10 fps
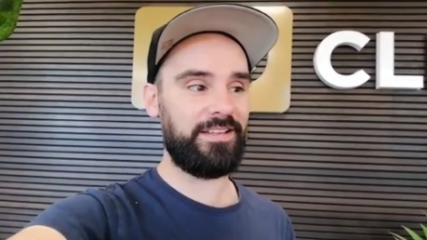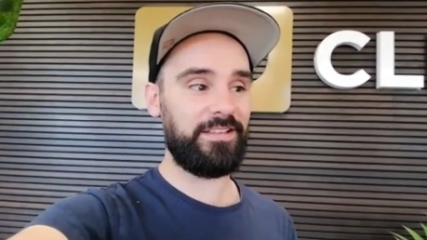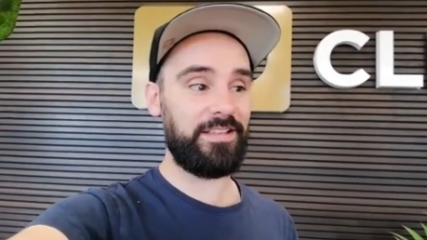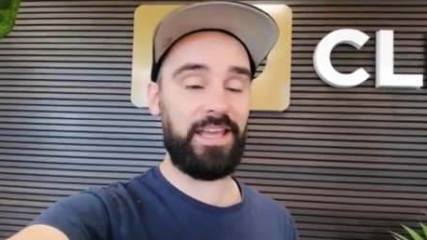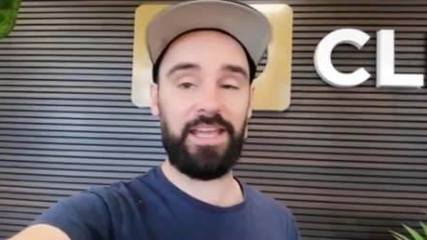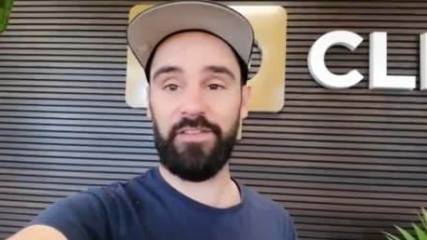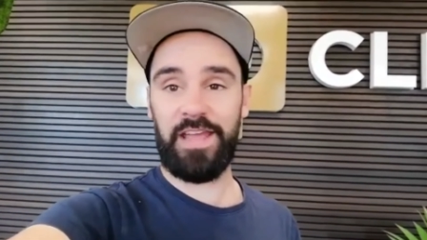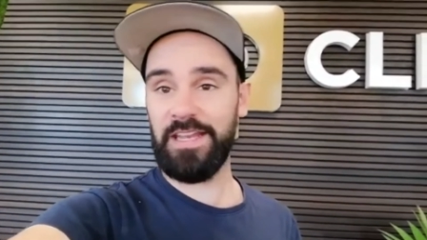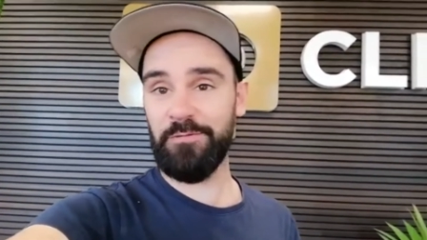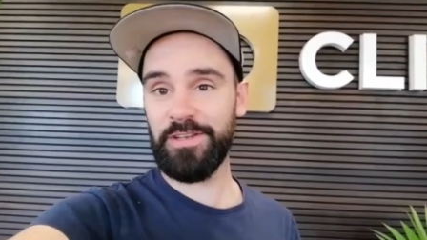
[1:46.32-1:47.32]
yeah, if
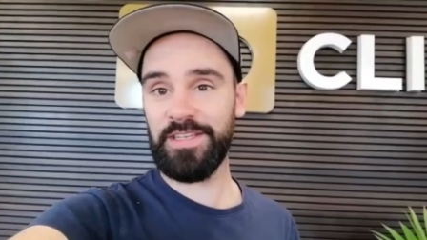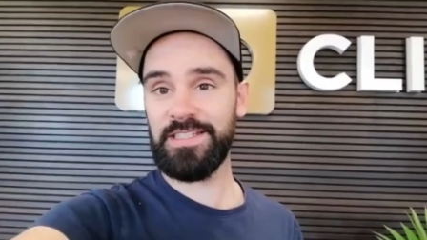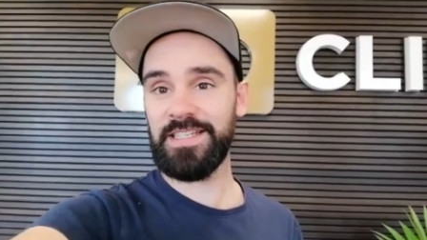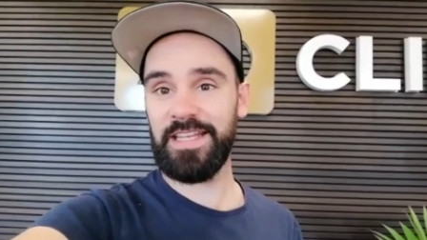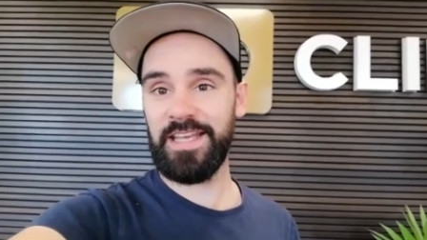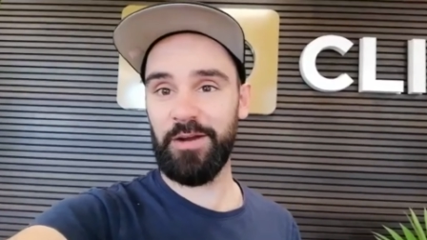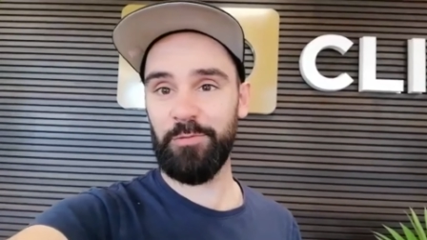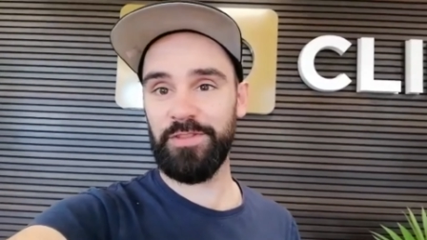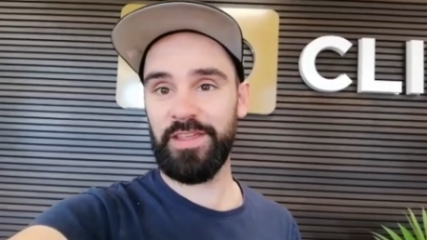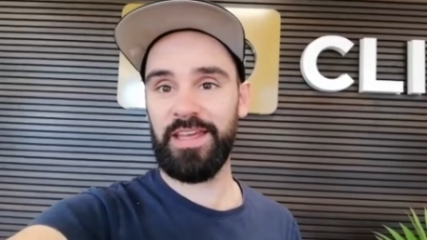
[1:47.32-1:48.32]
anyone needs any help
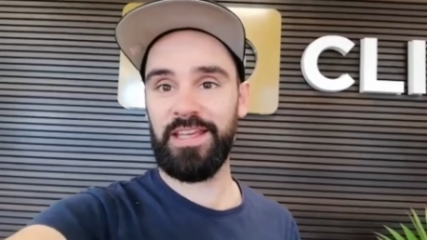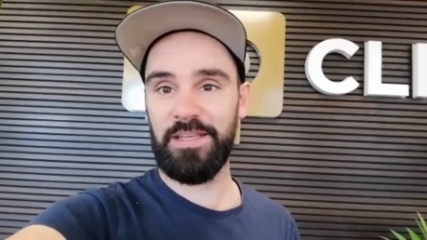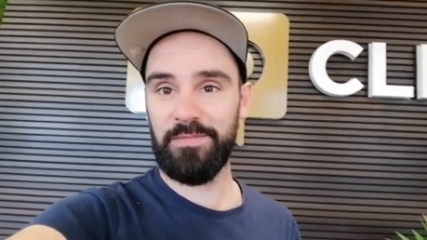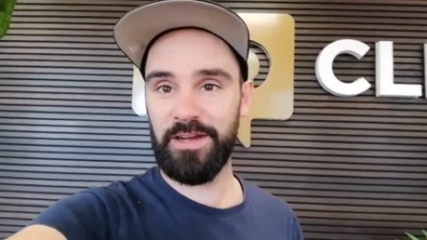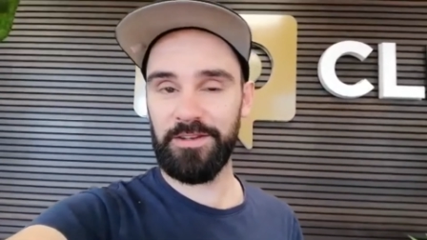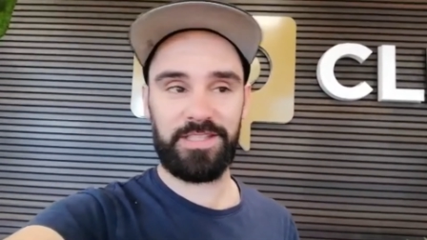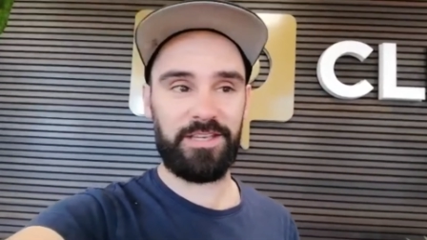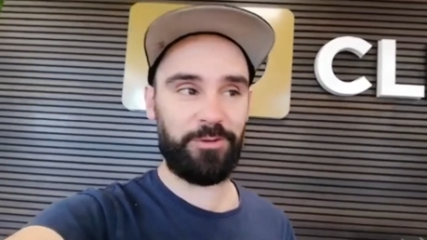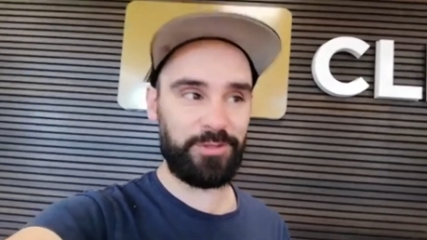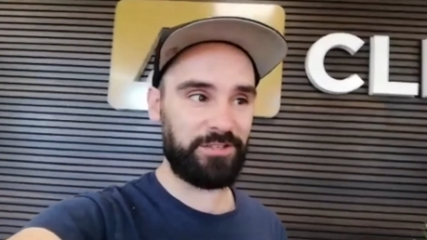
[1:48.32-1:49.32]
with their emails,
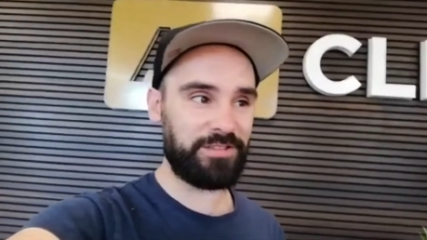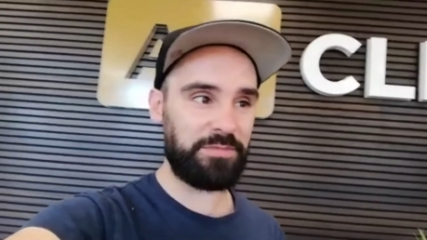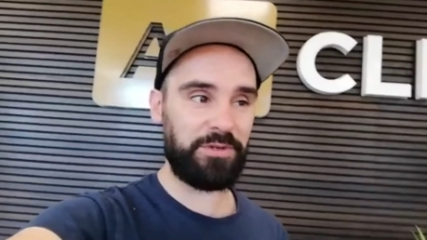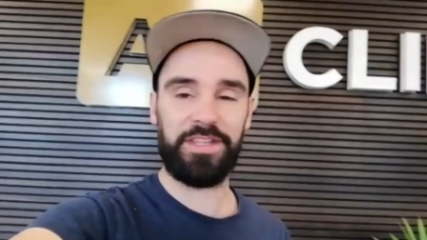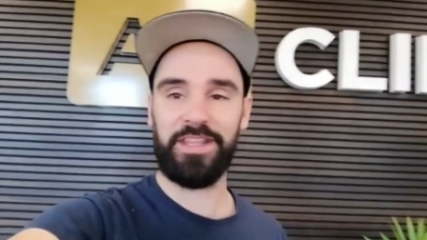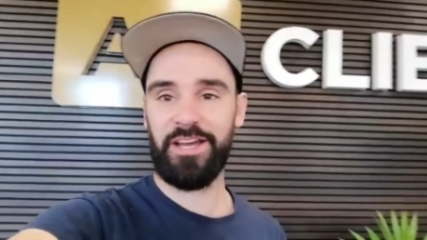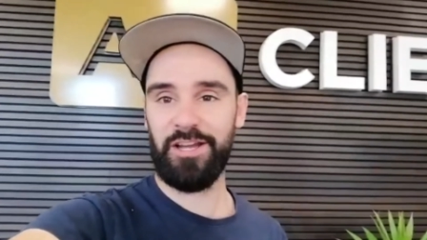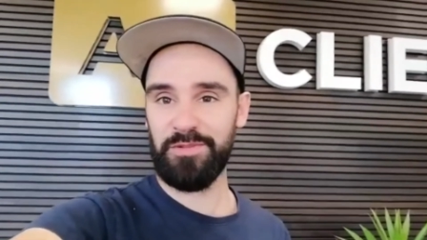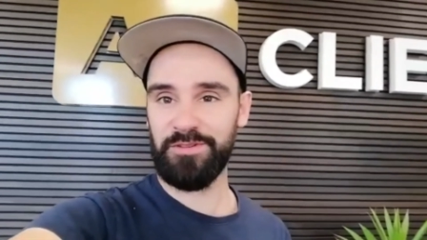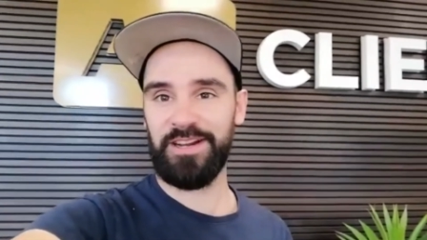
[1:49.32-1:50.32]
their autoresponder, their
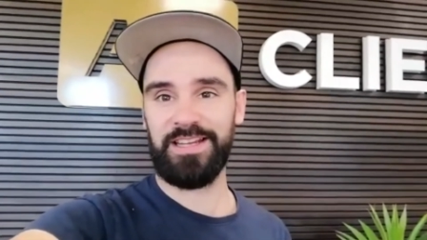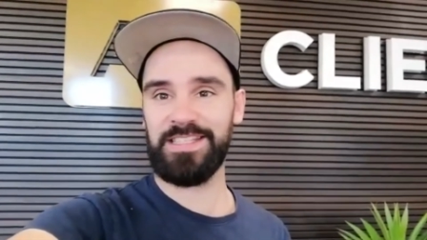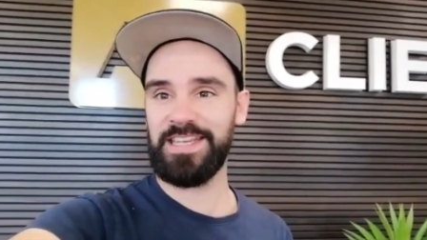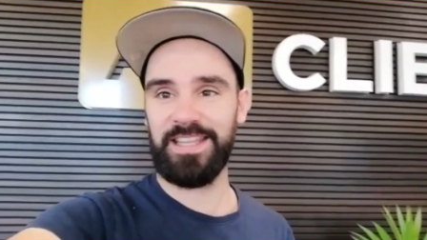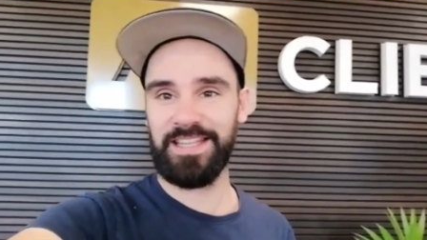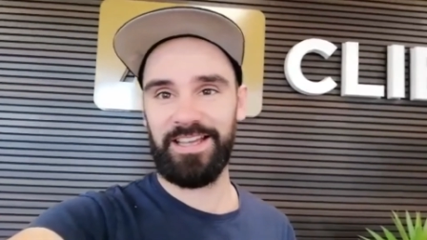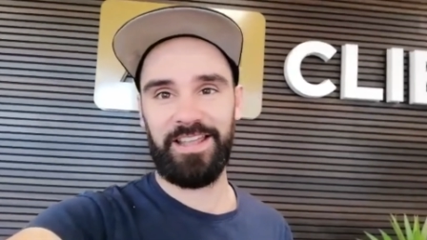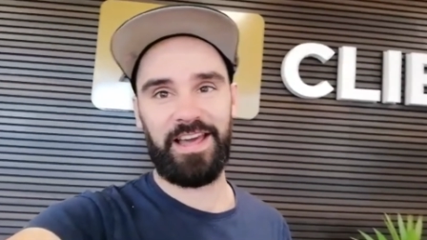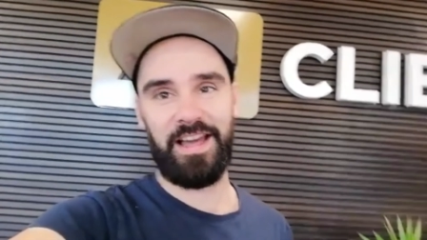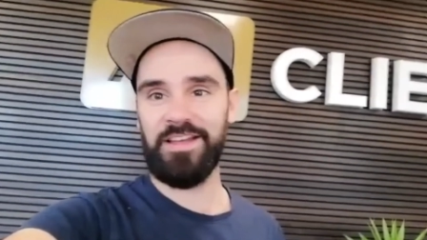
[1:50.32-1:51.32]
open rates, anything like
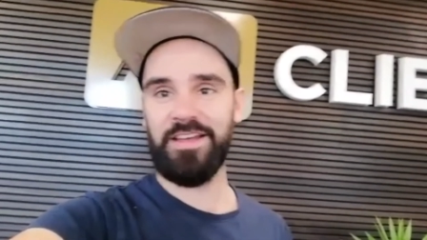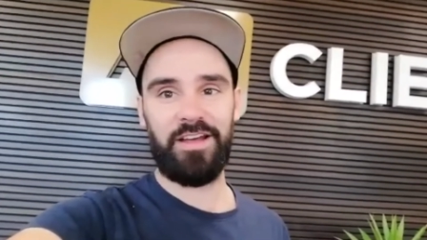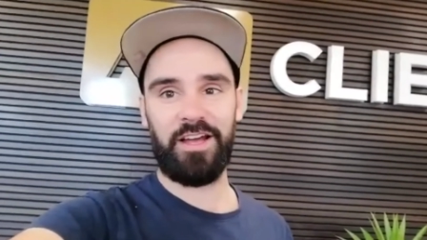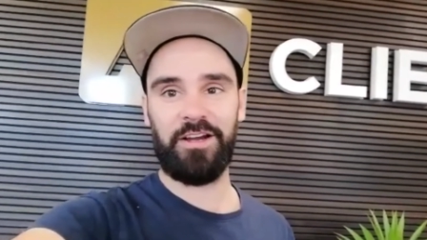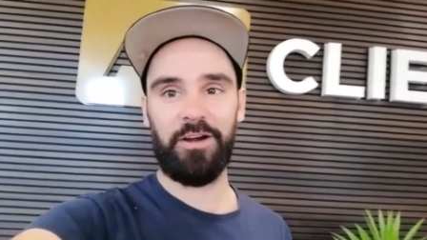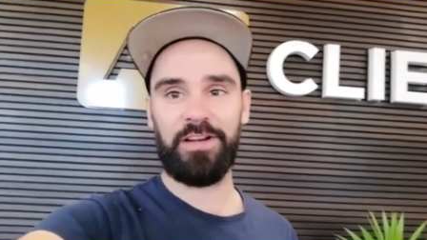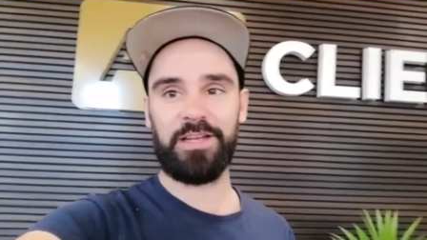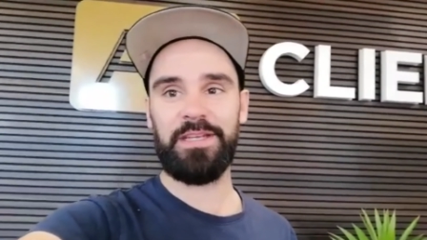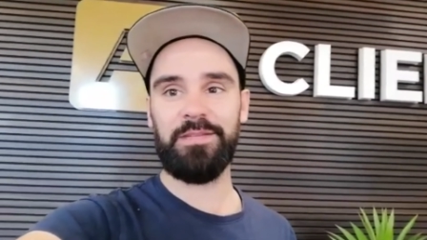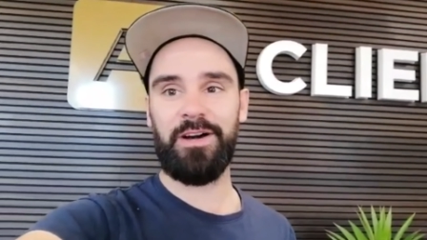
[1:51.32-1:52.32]
that, I can't
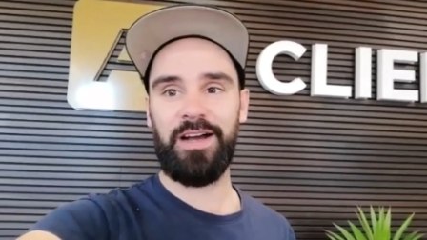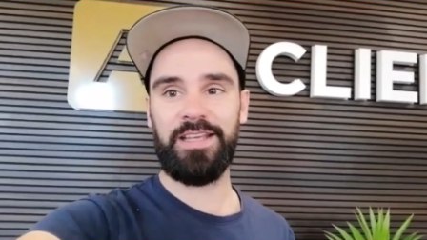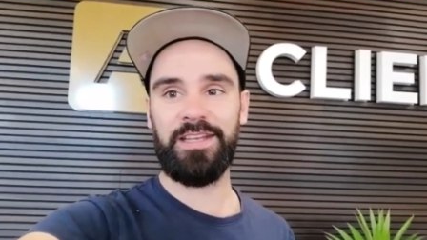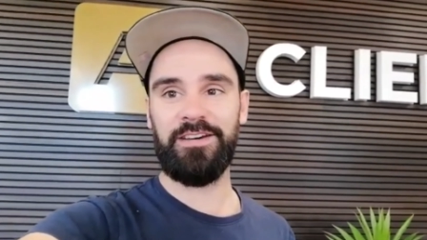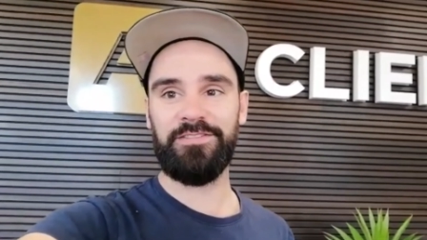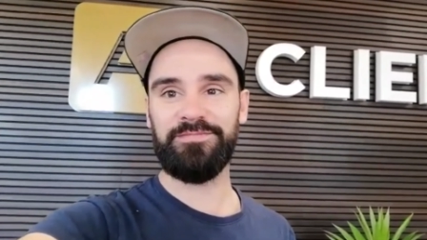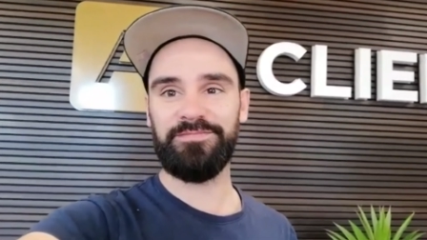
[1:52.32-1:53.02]
recommend him highly enough.